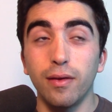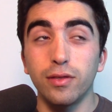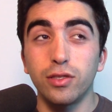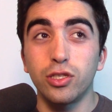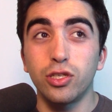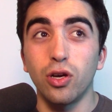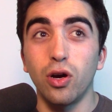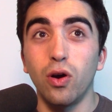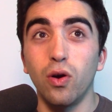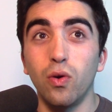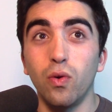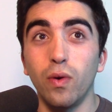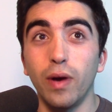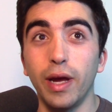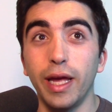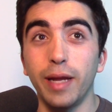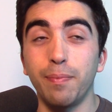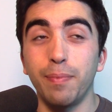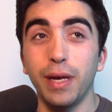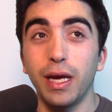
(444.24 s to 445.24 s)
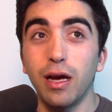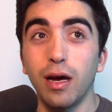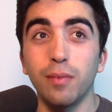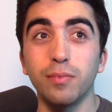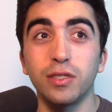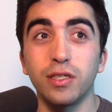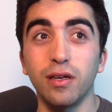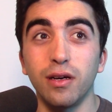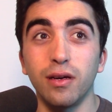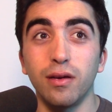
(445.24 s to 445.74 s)
So it
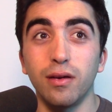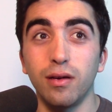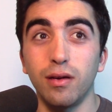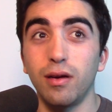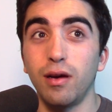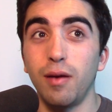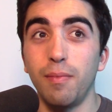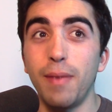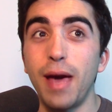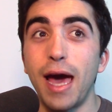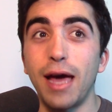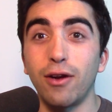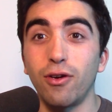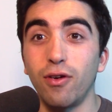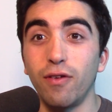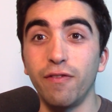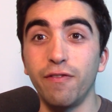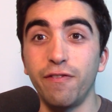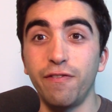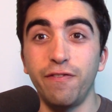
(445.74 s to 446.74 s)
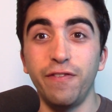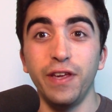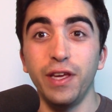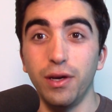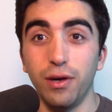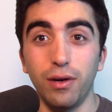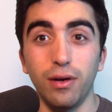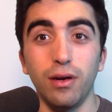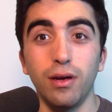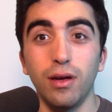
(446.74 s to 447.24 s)
becomes a matter of
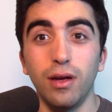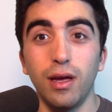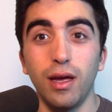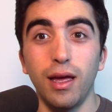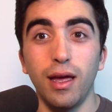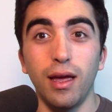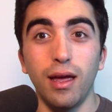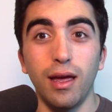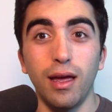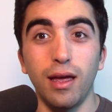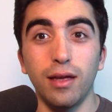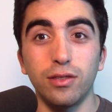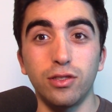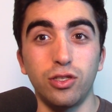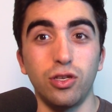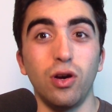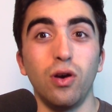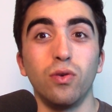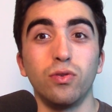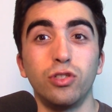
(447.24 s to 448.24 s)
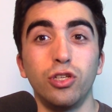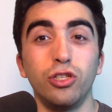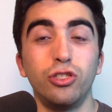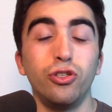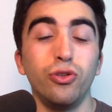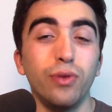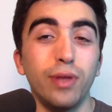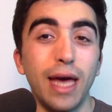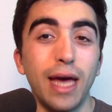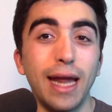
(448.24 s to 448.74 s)
feel. So to
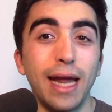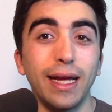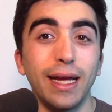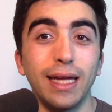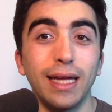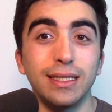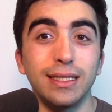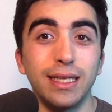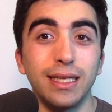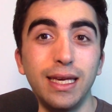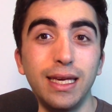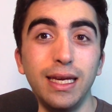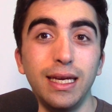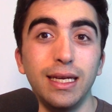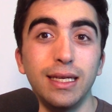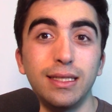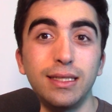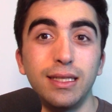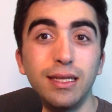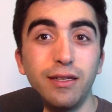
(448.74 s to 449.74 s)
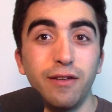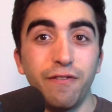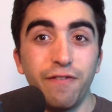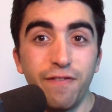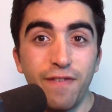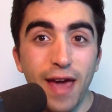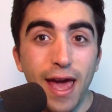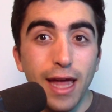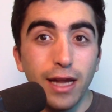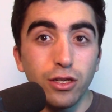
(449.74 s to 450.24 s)
do that against Keys, to
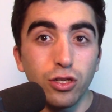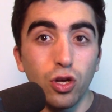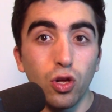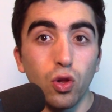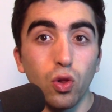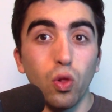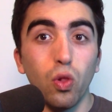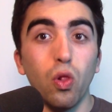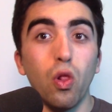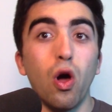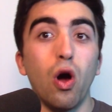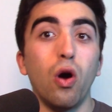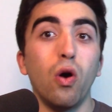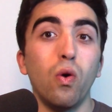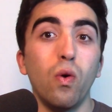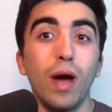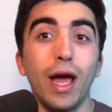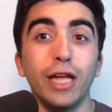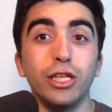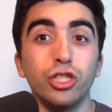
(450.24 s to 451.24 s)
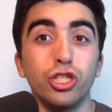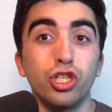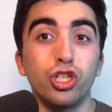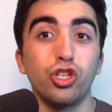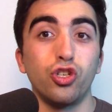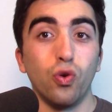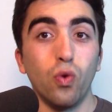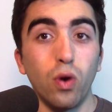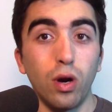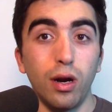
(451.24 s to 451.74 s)
defend low and
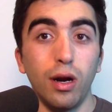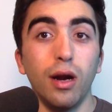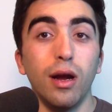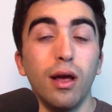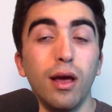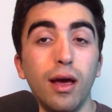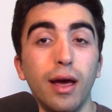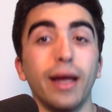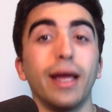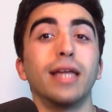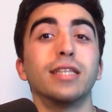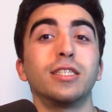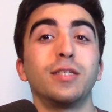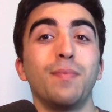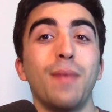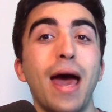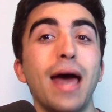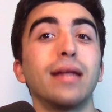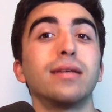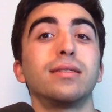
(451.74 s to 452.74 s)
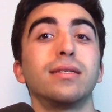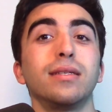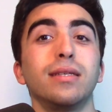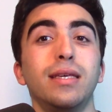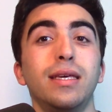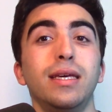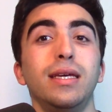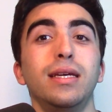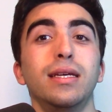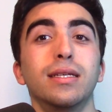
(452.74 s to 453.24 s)
short against Madison
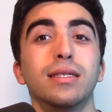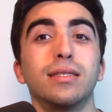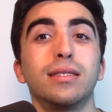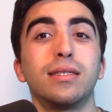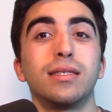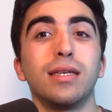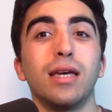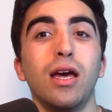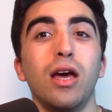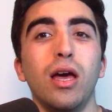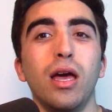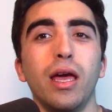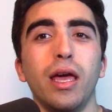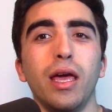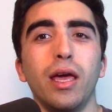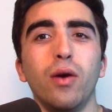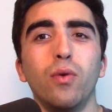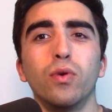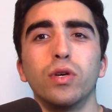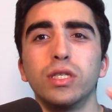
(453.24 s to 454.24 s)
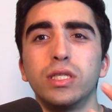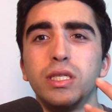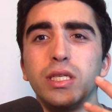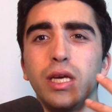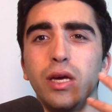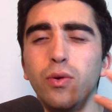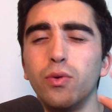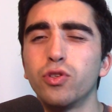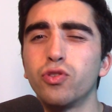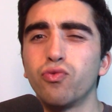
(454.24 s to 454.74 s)
Keys, it was
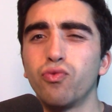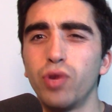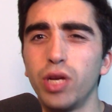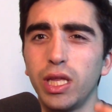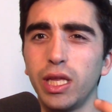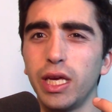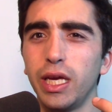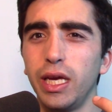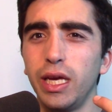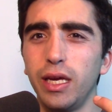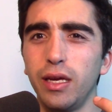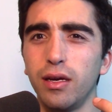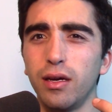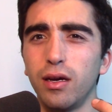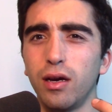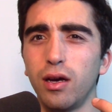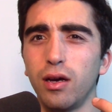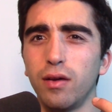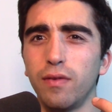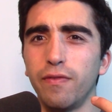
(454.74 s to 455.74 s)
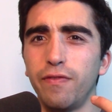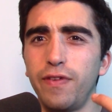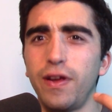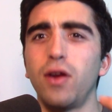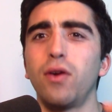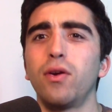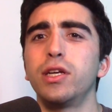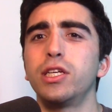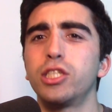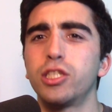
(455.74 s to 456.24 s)
really
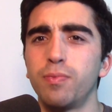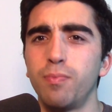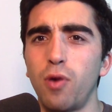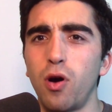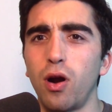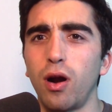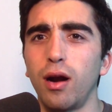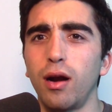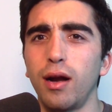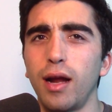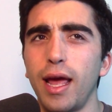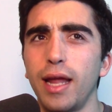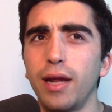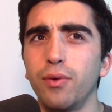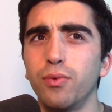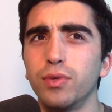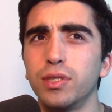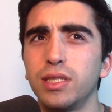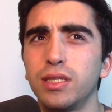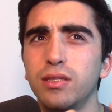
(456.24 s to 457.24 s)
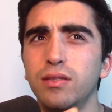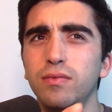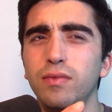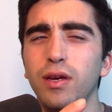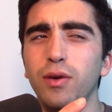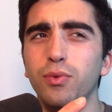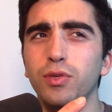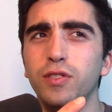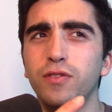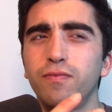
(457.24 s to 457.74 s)
very smart. And it
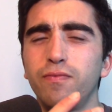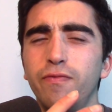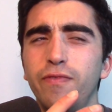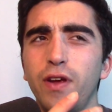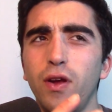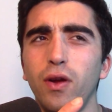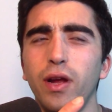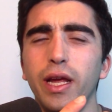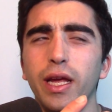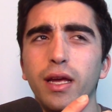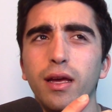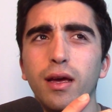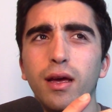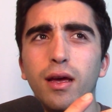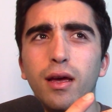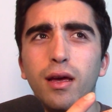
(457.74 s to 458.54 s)
was very